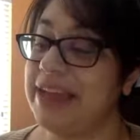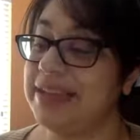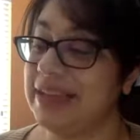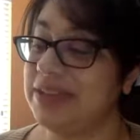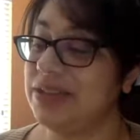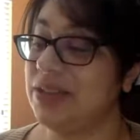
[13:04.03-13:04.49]
a
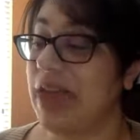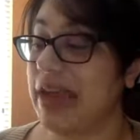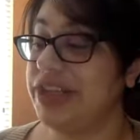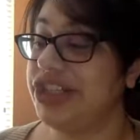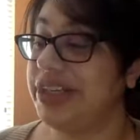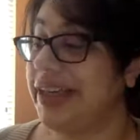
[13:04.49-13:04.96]
dental
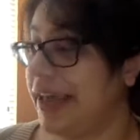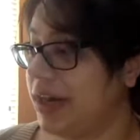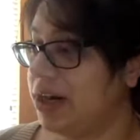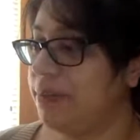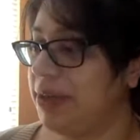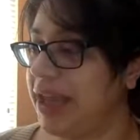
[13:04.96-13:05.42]
hygiene
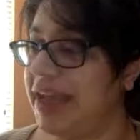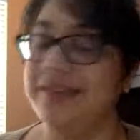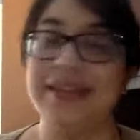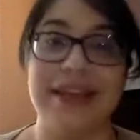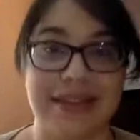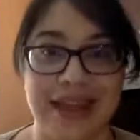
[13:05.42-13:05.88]
care
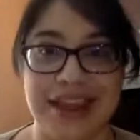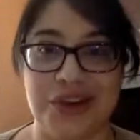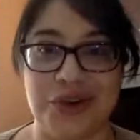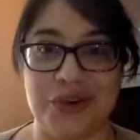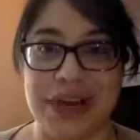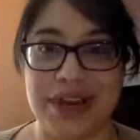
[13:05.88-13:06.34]
plan that they
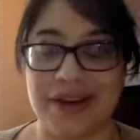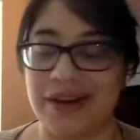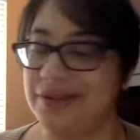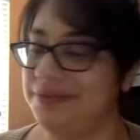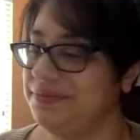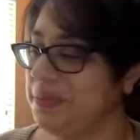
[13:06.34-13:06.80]
agree
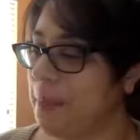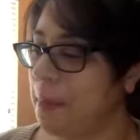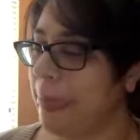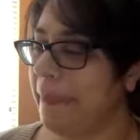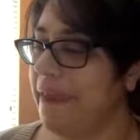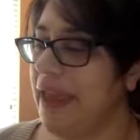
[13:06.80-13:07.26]
on.
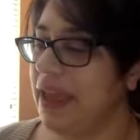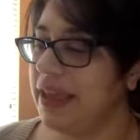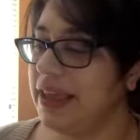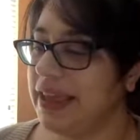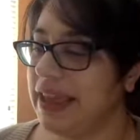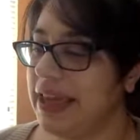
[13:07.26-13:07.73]

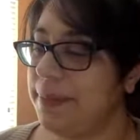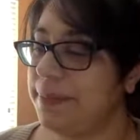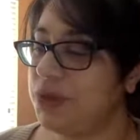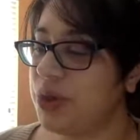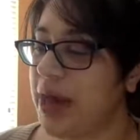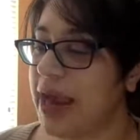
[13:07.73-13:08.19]

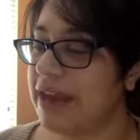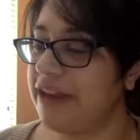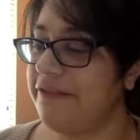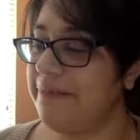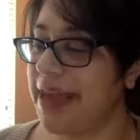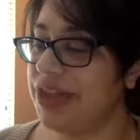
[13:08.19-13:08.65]
Keep track
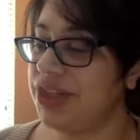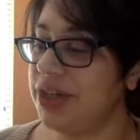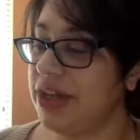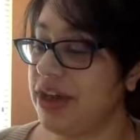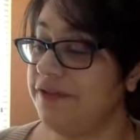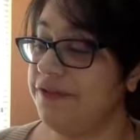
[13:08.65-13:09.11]
of
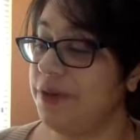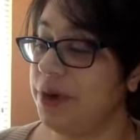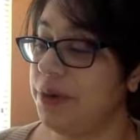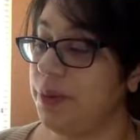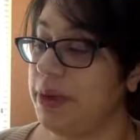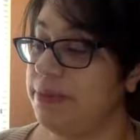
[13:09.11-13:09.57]
patient
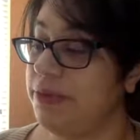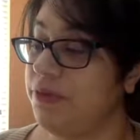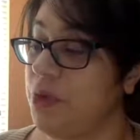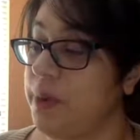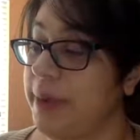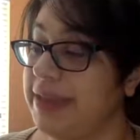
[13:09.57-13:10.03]
comfort when
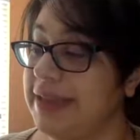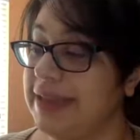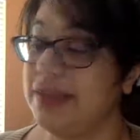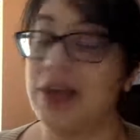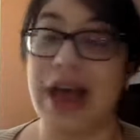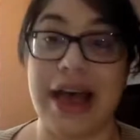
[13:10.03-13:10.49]
performing
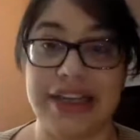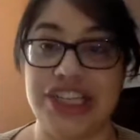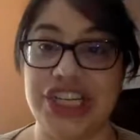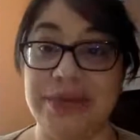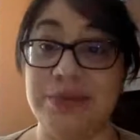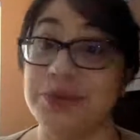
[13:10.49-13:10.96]
dental
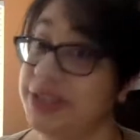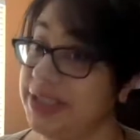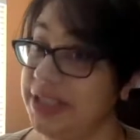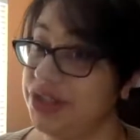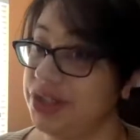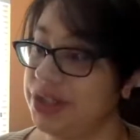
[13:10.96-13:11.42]
hygiene
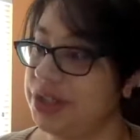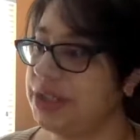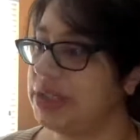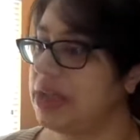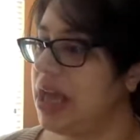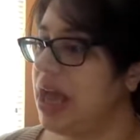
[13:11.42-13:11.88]

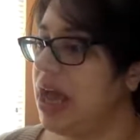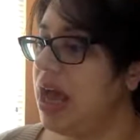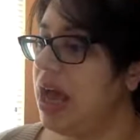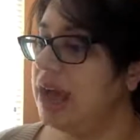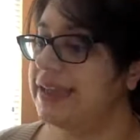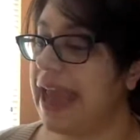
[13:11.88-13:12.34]
procedures.
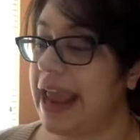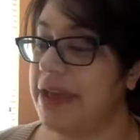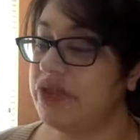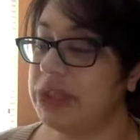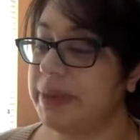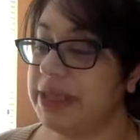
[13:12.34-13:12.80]

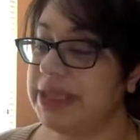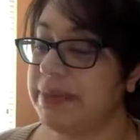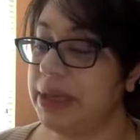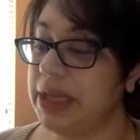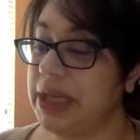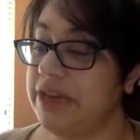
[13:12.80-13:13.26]
Take
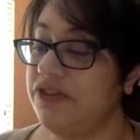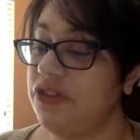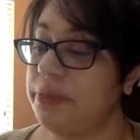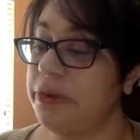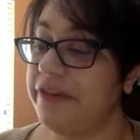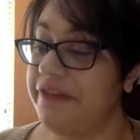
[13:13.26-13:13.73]
responsibility
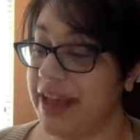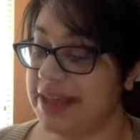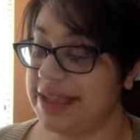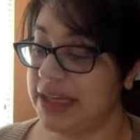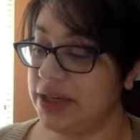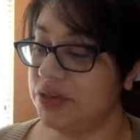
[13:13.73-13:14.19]
for
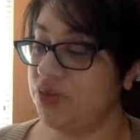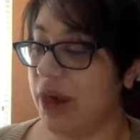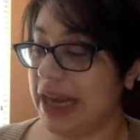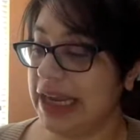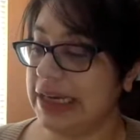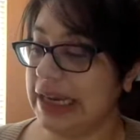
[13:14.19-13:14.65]
preventing,
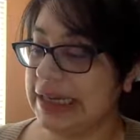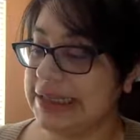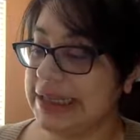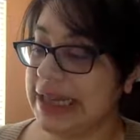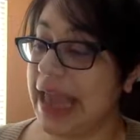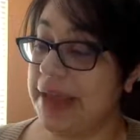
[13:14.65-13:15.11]

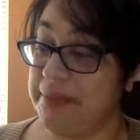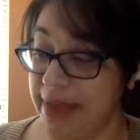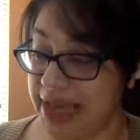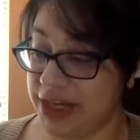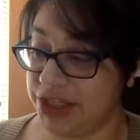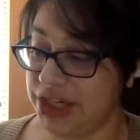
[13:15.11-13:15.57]
recognizing, and
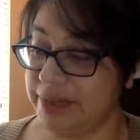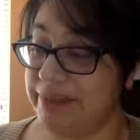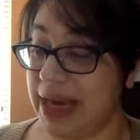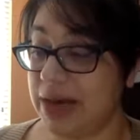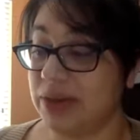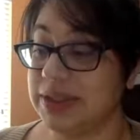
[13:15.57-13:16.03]
managing
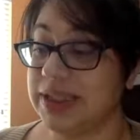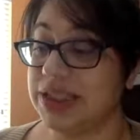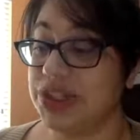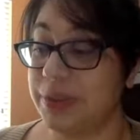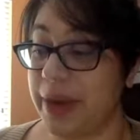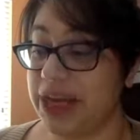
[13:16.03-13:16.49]
medical
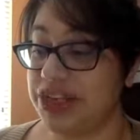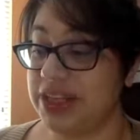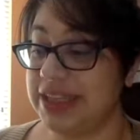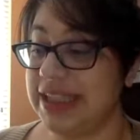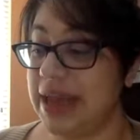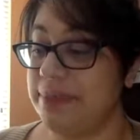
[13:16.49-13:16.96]

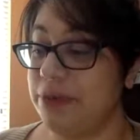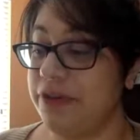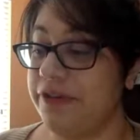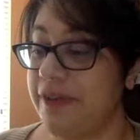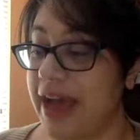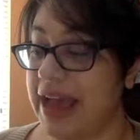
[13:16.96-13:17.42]
situations and
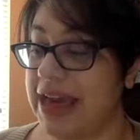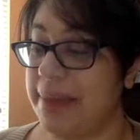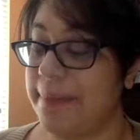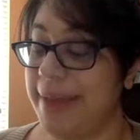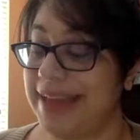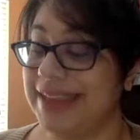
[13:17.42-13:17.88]

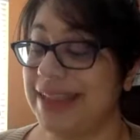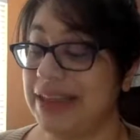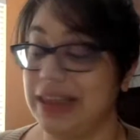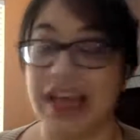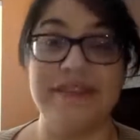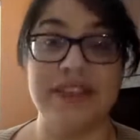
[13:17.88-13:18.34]
providing basic
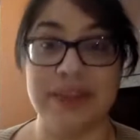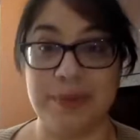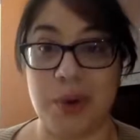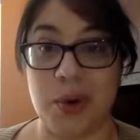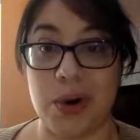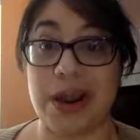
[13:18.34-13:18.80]
life
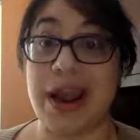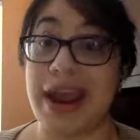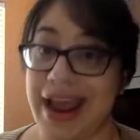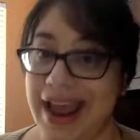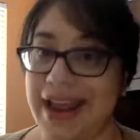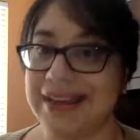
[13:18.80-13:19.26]
support
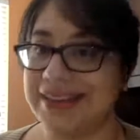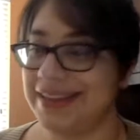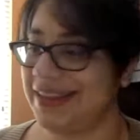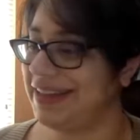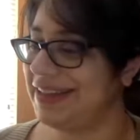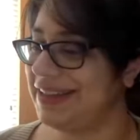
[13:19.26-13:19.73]
as
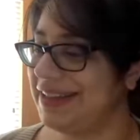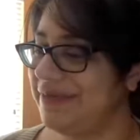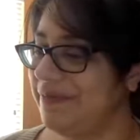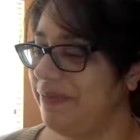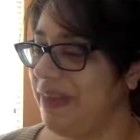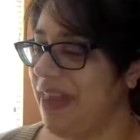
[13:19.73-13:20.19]
needed.
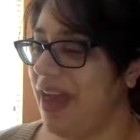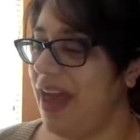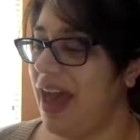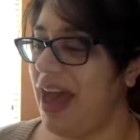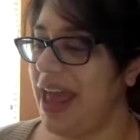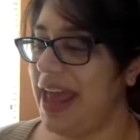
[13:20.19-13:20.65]

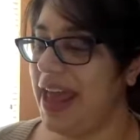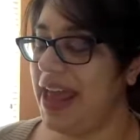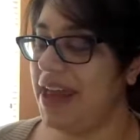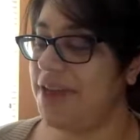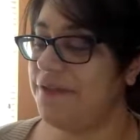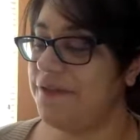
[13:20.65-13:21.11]

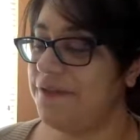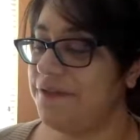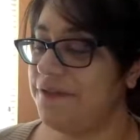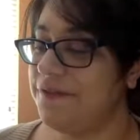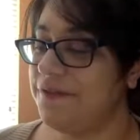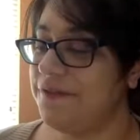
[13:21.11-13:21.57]
And
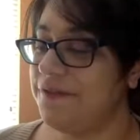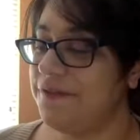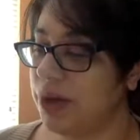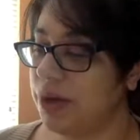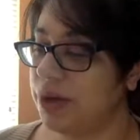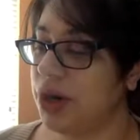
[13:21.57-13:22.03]

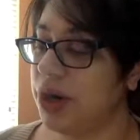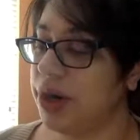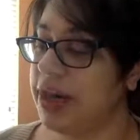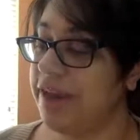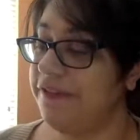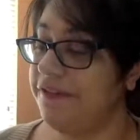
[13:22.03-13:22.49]
follow
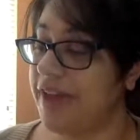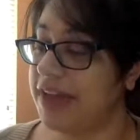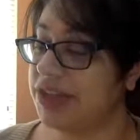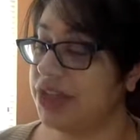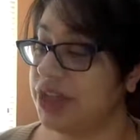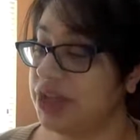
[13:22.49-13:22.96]
current
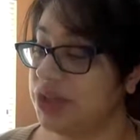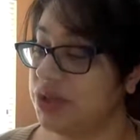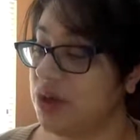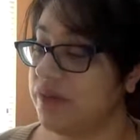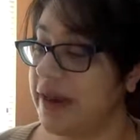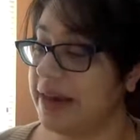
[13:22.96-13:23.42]
infection
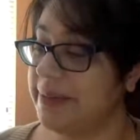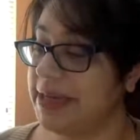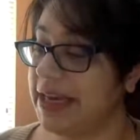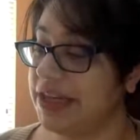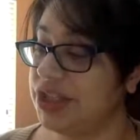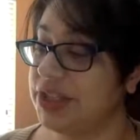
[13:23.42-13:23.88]
control
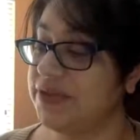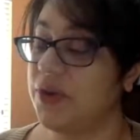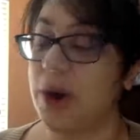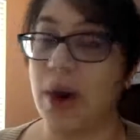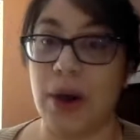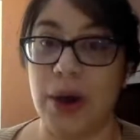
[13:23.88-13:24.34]
recommendations
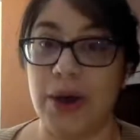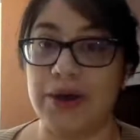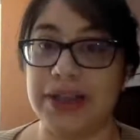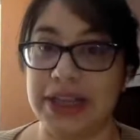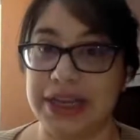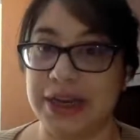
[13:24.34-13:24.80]
for all
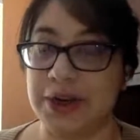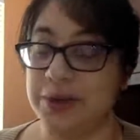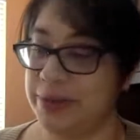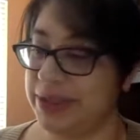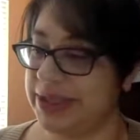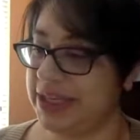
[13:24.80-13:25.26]
clinical
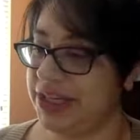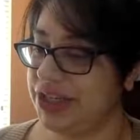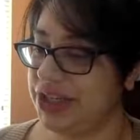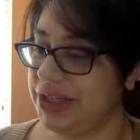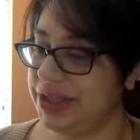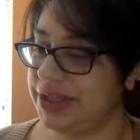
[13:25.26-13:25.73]

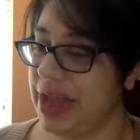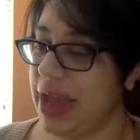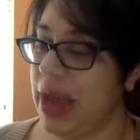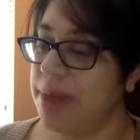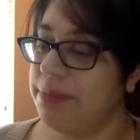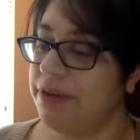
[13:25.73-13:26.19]
procedures.
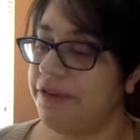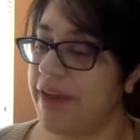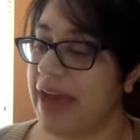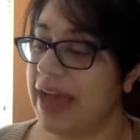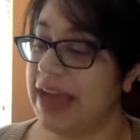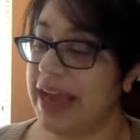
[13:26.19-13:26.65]

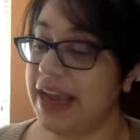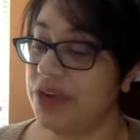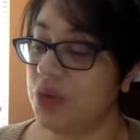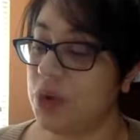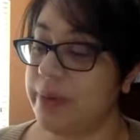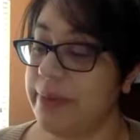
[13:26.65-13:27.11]
Provide
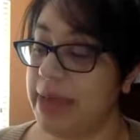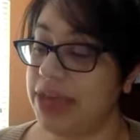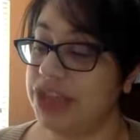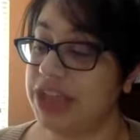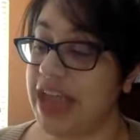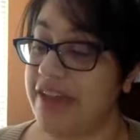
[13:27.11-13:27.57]
and or
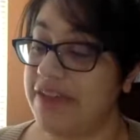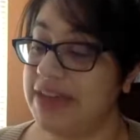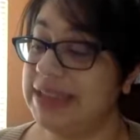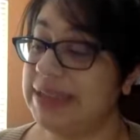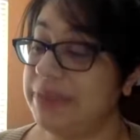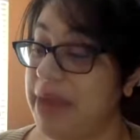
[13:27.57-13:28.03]
manage
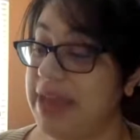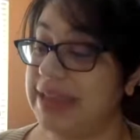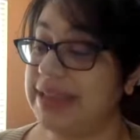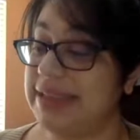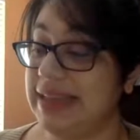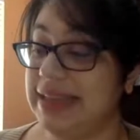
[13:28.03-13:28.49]

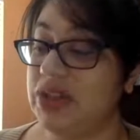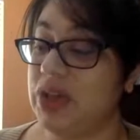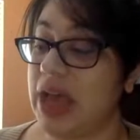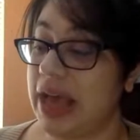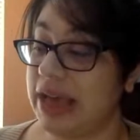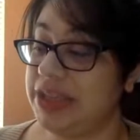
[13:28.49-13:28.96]
evidence-based dental
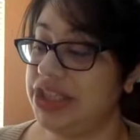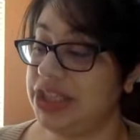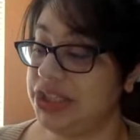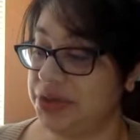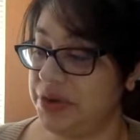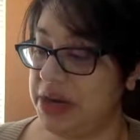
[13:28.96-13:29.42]

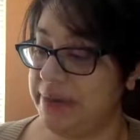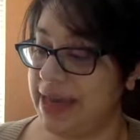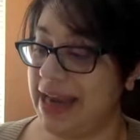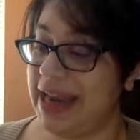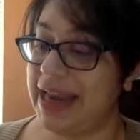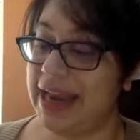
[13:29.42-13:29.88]
hygiene
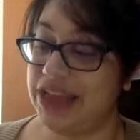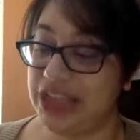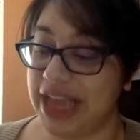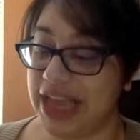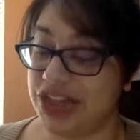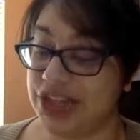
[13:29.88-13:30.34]
treatment and
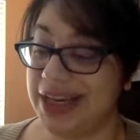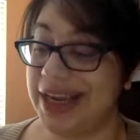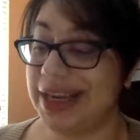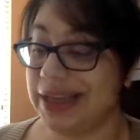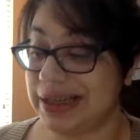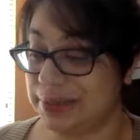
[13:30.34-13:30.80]
education
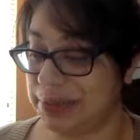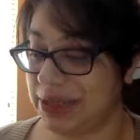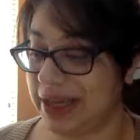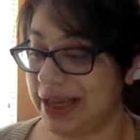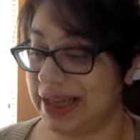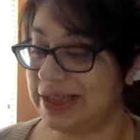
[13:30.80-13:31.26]
in
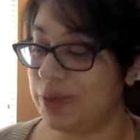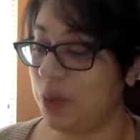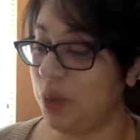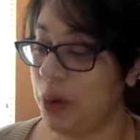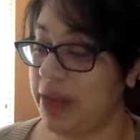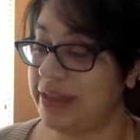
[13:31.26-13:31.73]
compliance
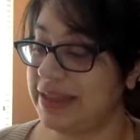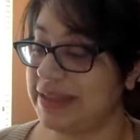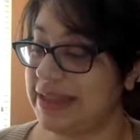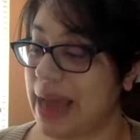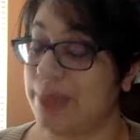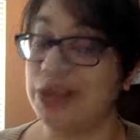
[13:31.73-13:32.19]
with
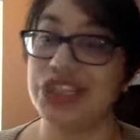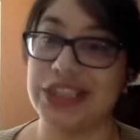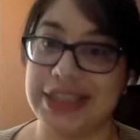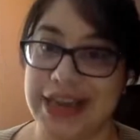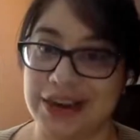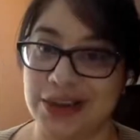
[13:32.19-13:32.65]
established
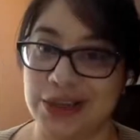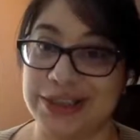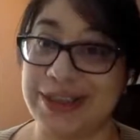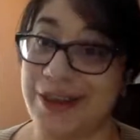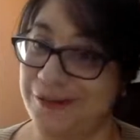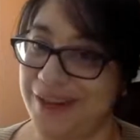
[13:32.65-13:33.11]

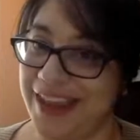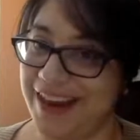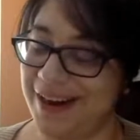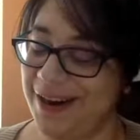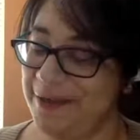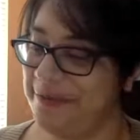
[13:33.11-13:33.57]
standards of
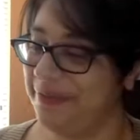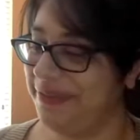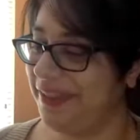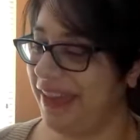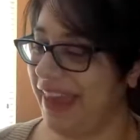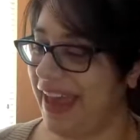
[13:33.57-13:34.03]
care.
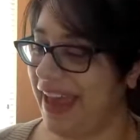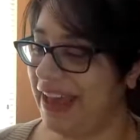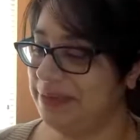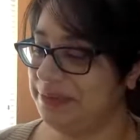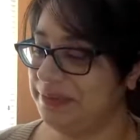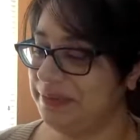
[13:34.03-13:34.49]

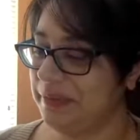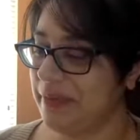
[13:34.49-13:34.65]
Okay.